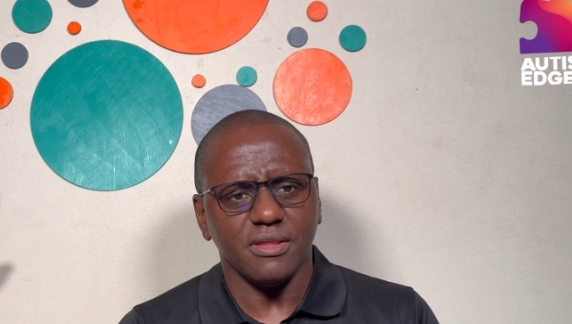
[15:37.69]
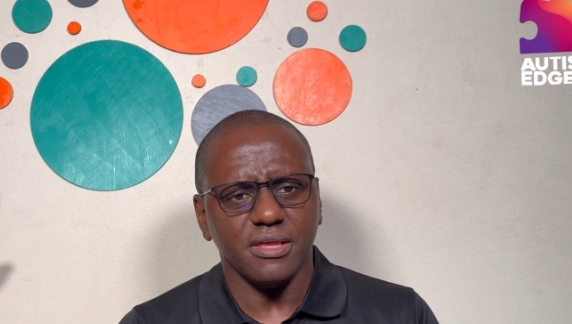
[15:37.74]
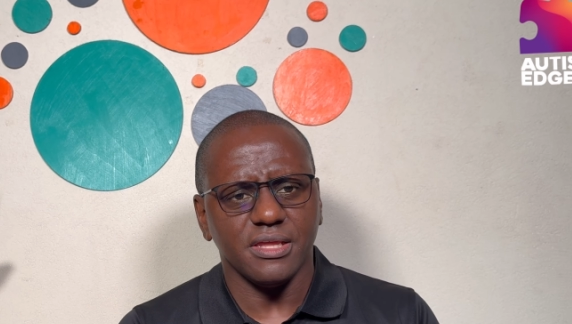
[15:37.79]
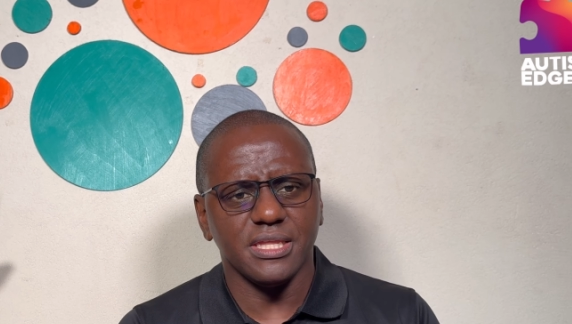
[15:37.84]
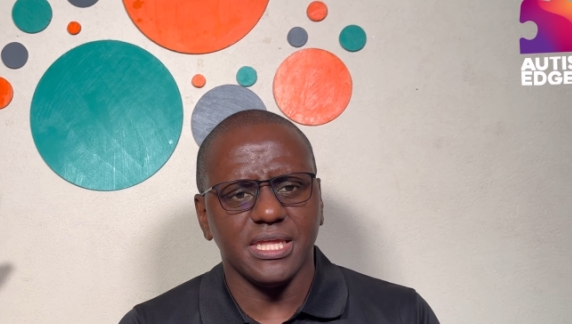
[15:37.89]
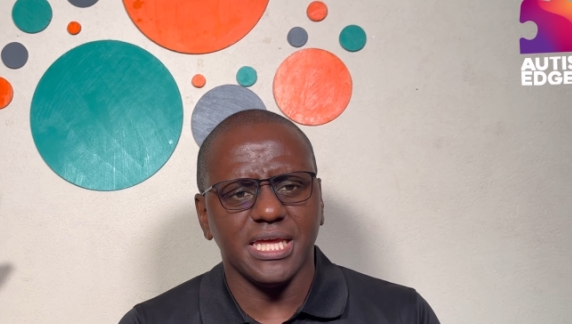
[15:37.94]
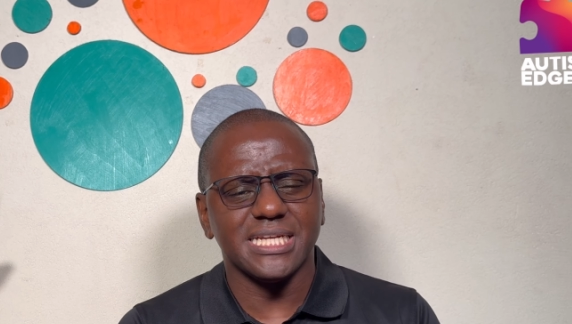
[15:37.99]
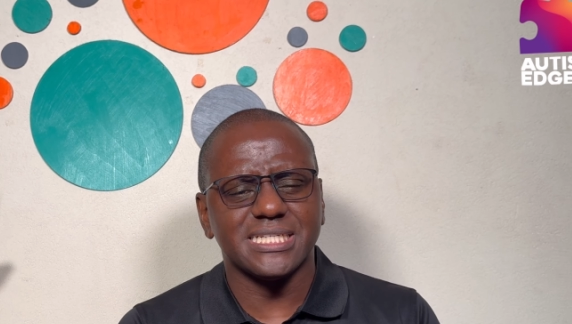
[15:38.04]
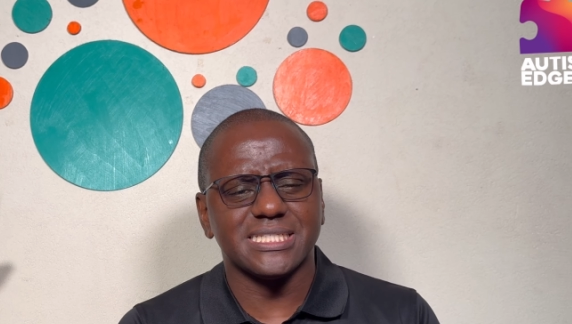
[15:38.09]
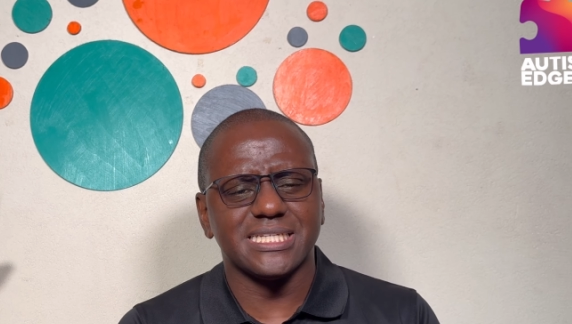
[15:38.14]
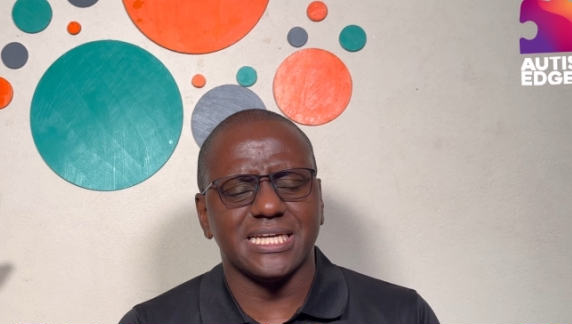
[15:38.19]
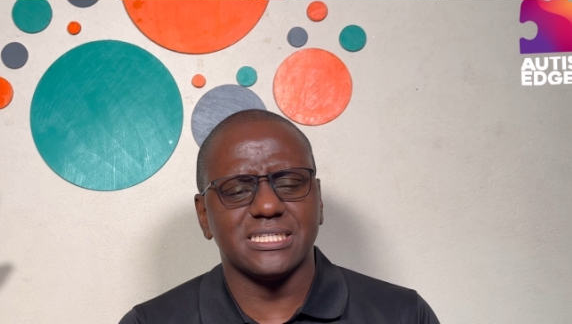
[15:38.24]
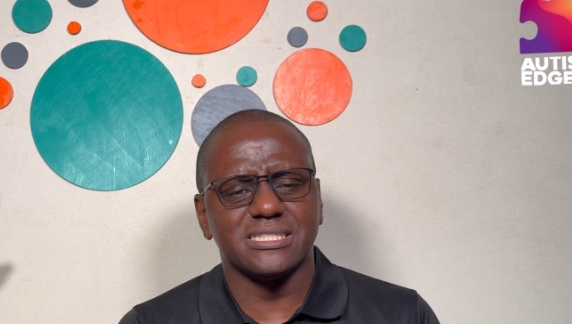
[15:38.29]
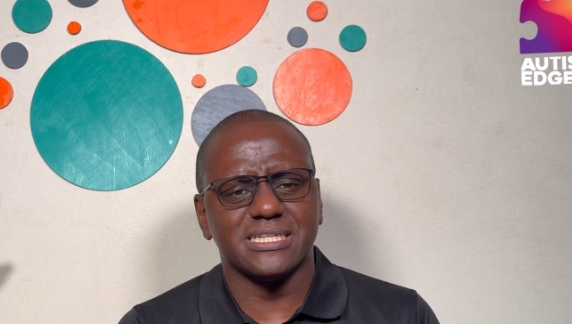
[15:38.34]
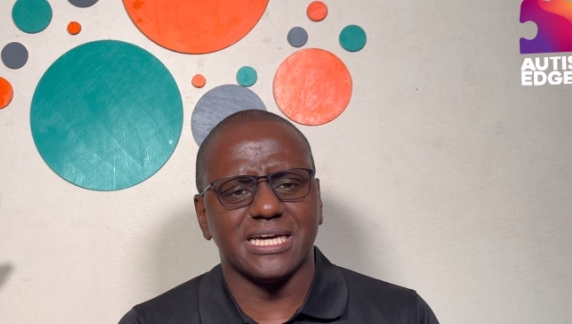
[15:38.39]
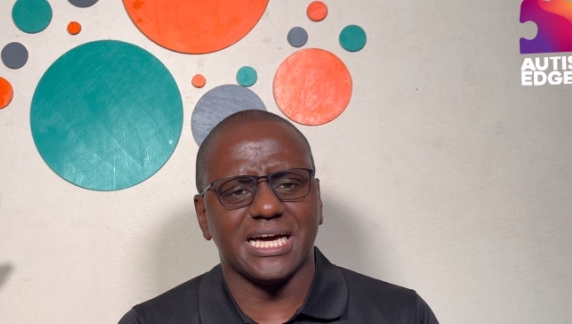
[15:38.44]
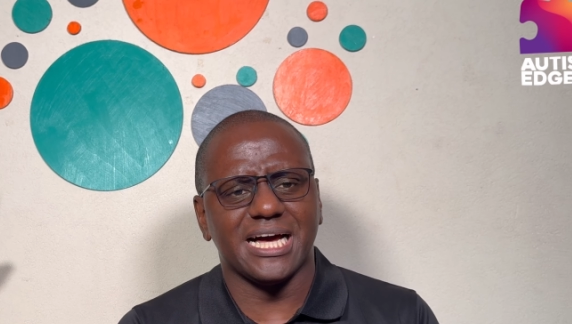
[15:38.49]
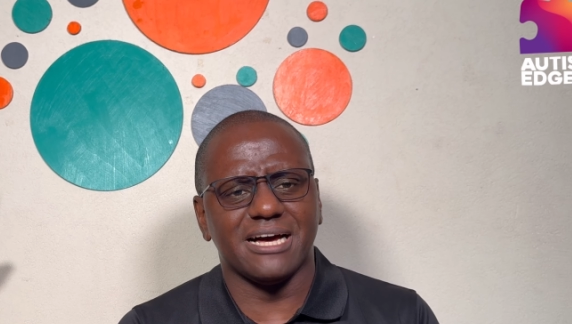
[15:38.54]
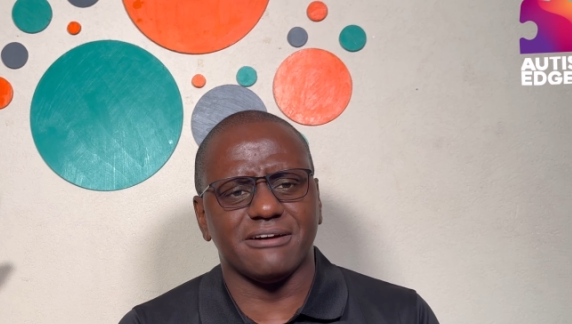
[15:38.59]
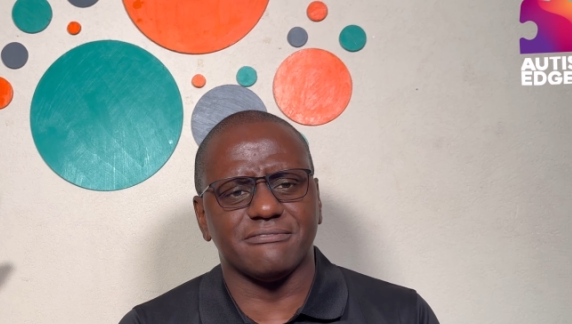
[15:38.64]
they tend
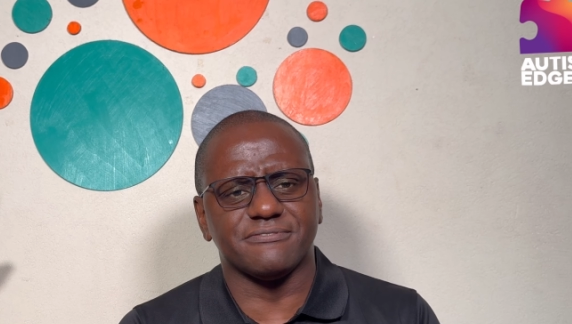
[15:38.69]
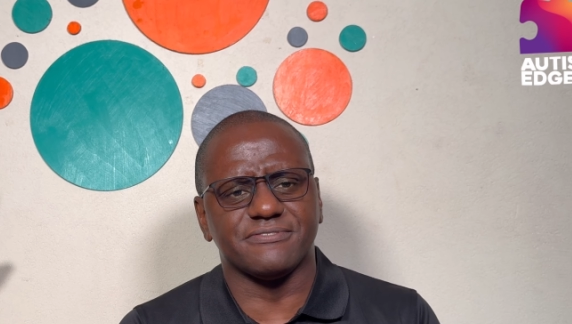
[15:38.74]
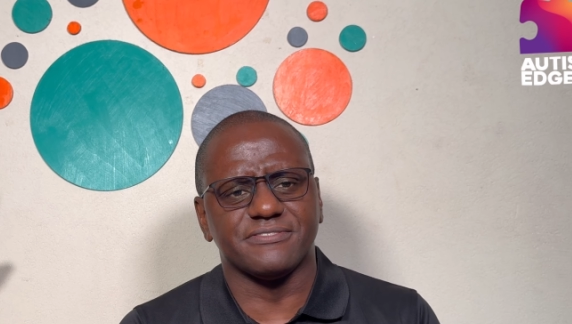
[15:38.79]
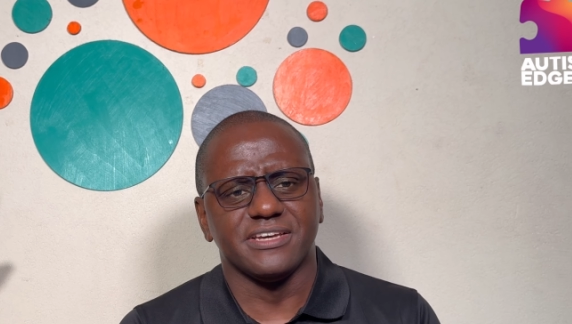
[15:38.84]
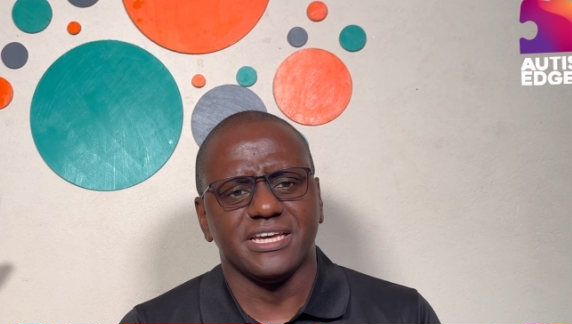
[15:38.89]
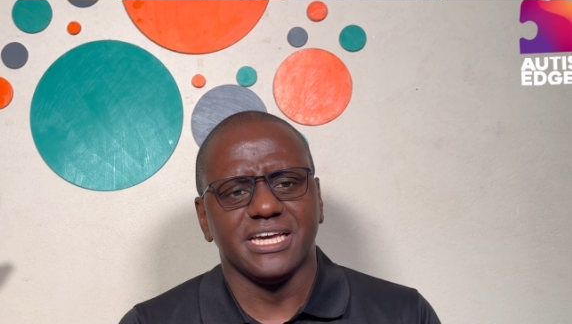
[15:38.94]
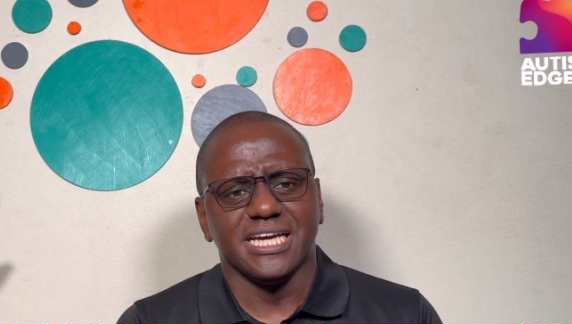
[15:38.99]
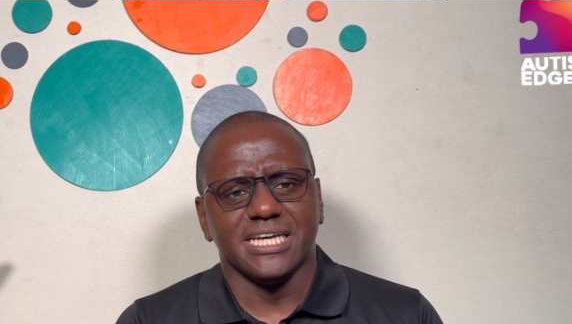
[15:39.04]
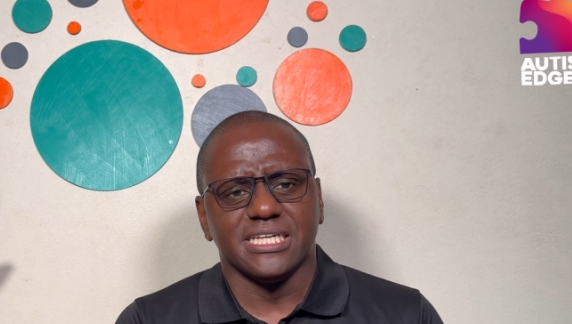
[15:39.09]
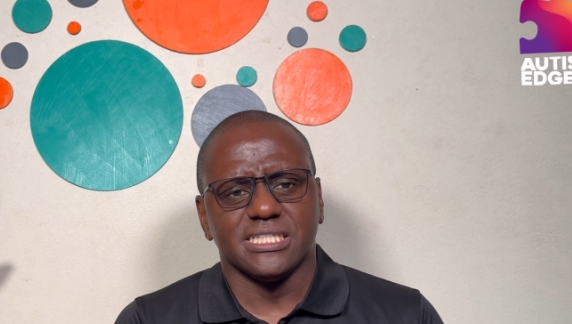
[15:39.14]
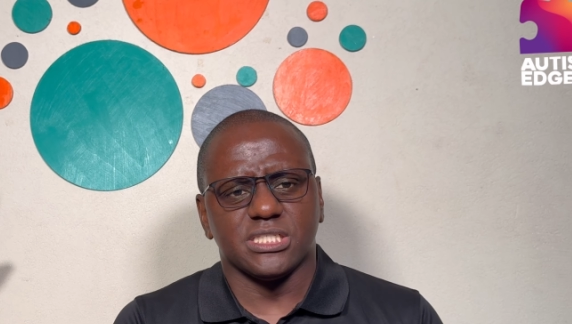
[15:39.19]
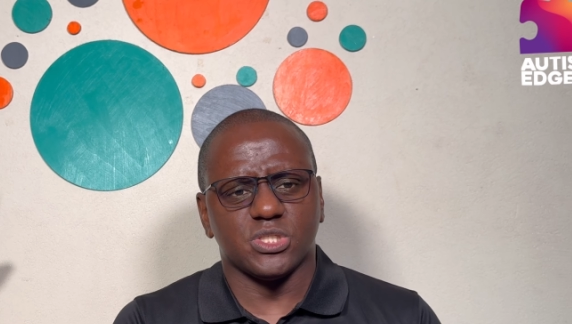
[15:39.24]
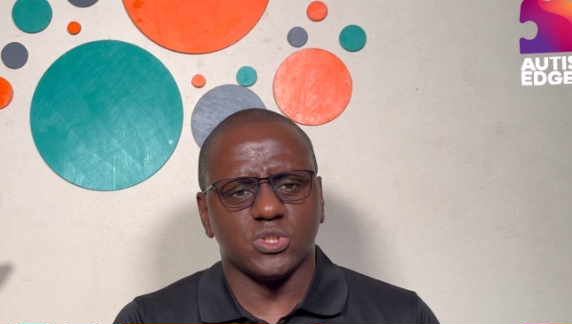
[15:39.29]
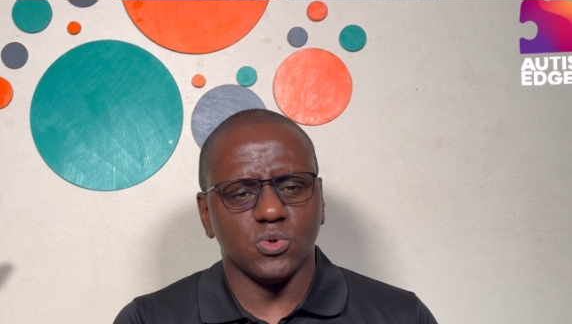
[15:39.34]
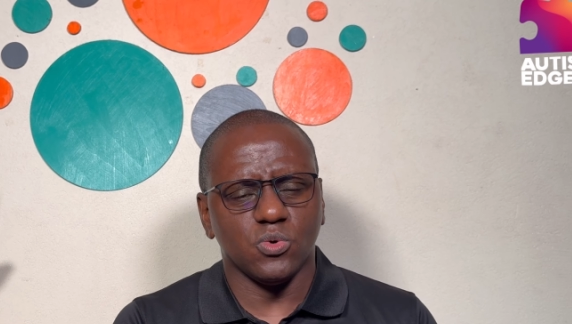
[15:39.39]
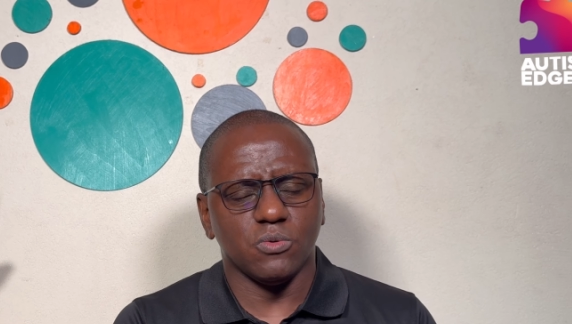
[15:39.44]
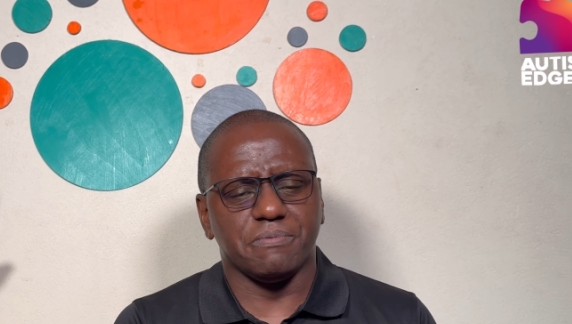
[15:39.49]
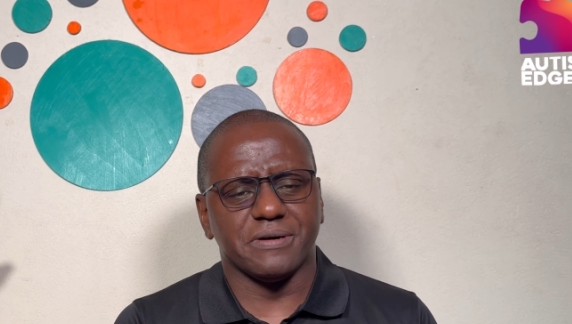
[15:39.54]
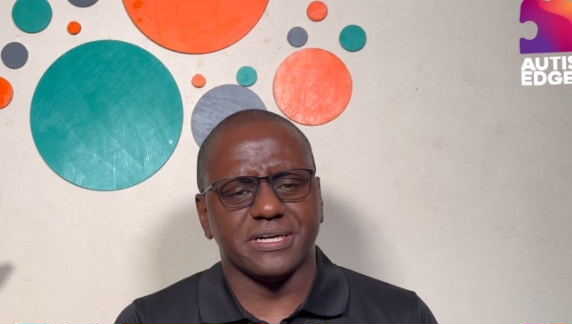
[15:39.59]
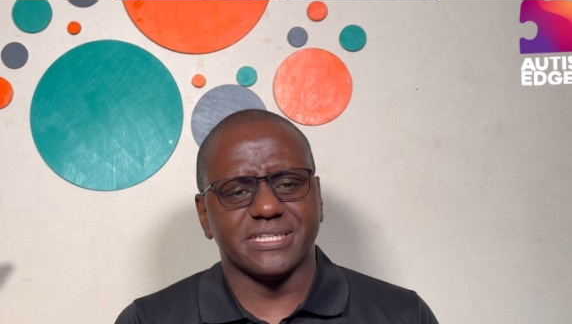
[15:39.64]
to have
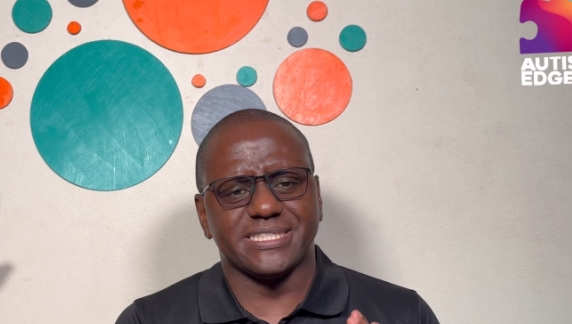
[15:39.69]
super